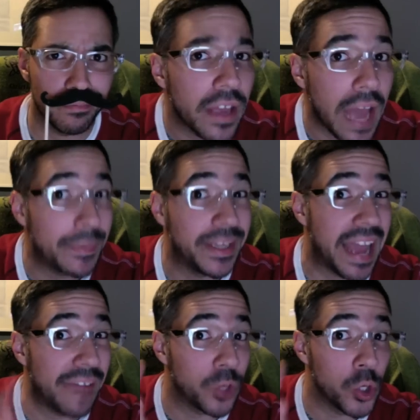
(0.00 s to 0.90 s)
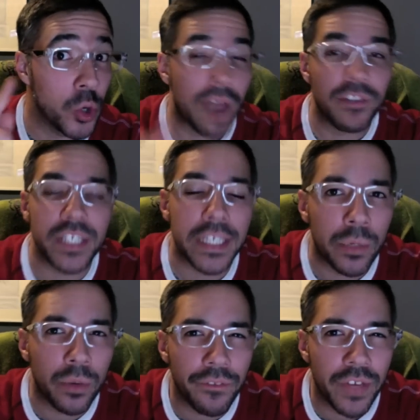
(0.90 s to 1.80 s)
I mean, have you ever seen
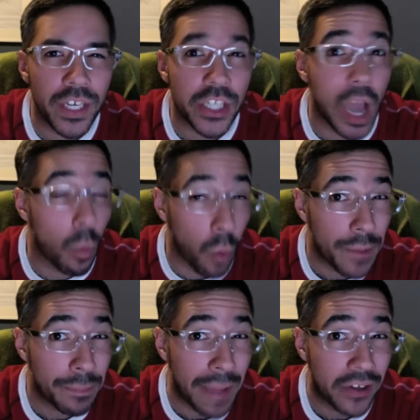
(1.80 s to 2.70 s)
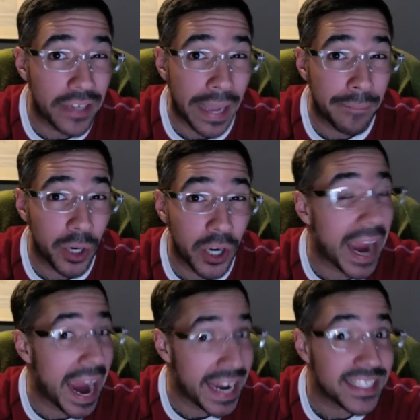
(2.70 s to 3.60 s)
anyone finish a 1-pound
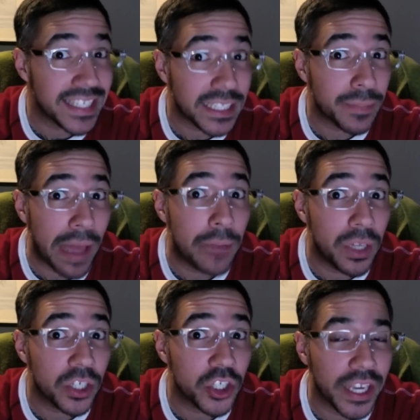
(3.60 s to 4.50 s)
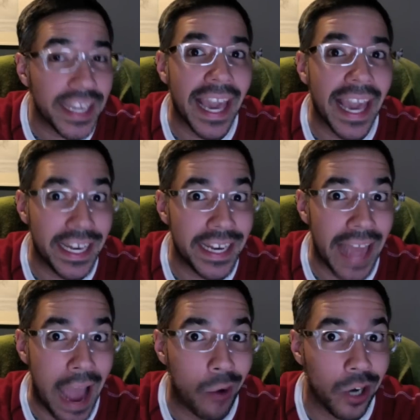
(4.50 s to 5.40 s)
hamburger and a 6-pound milkshake in an
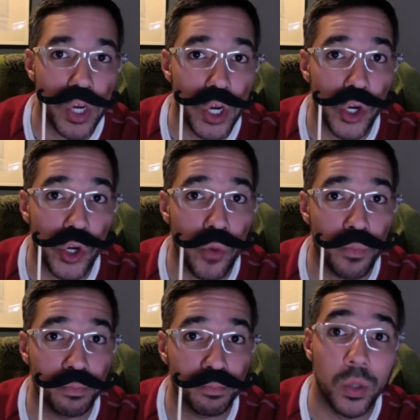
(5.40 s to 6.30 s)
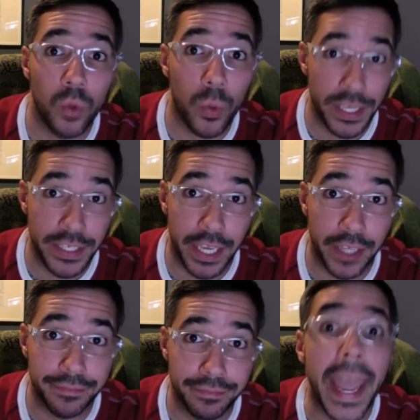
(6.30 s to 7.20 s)
hour? Nope. We did.
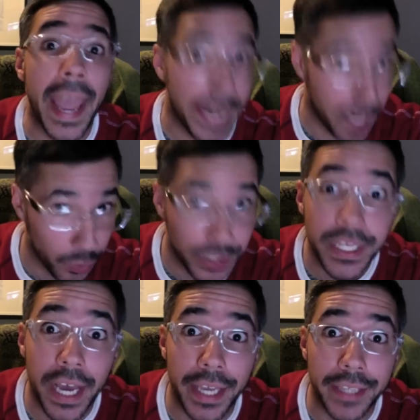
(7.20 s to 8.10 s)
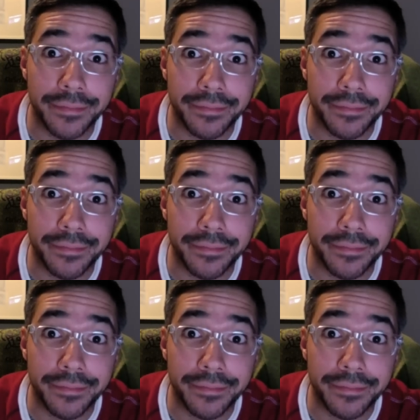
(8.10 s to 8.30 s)
And it was tight.